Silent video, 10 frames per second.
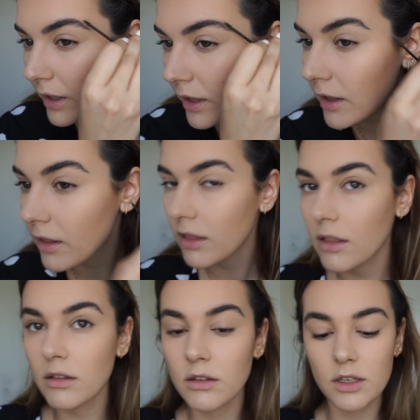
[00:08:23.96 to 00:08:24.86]

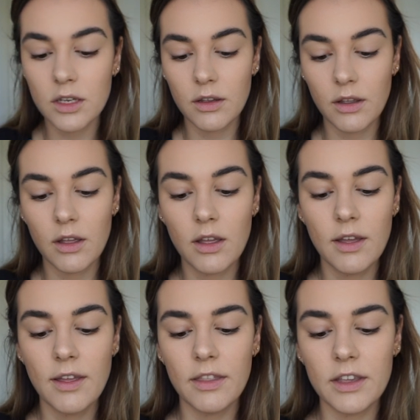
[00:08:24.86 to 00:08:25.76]
And
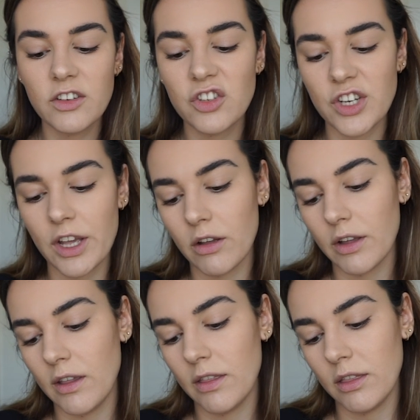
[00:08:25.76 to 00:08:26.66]
this gel
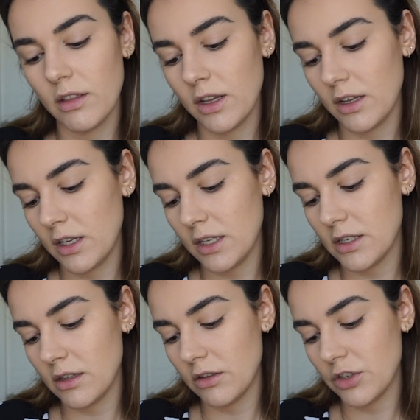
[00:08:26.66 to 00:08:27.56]
in is
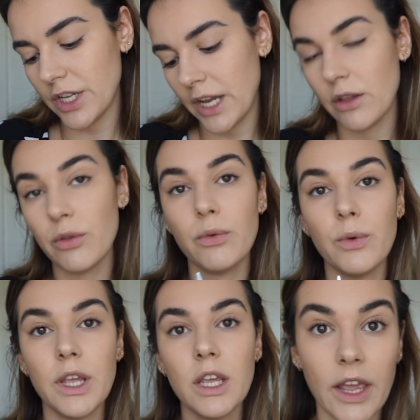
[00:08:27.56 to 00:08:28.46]
in the shade
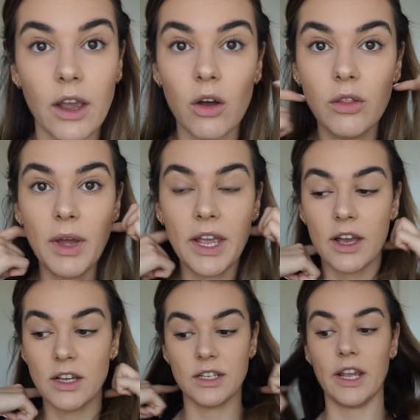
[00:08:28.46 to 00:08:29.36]
3. Okay, on my
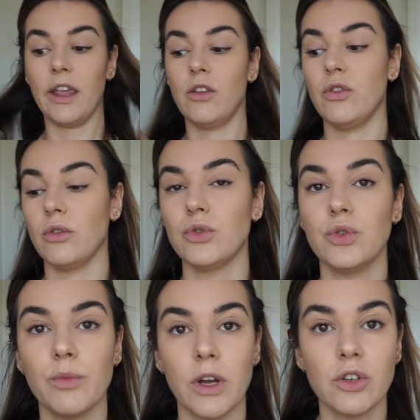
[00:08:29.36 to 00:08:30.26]
eyes I don't
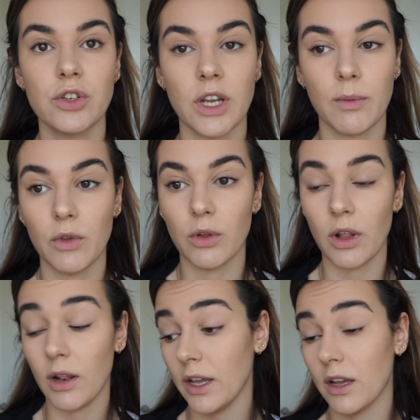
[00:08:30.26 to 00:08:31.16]
do much, I'm
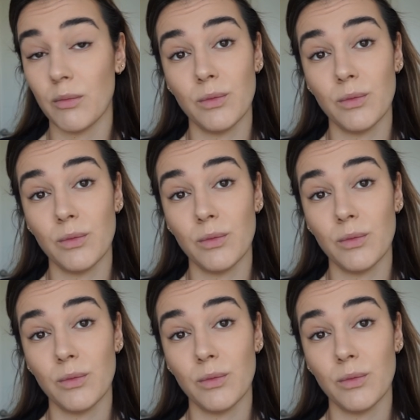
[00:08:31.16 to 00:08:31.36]
not like I'm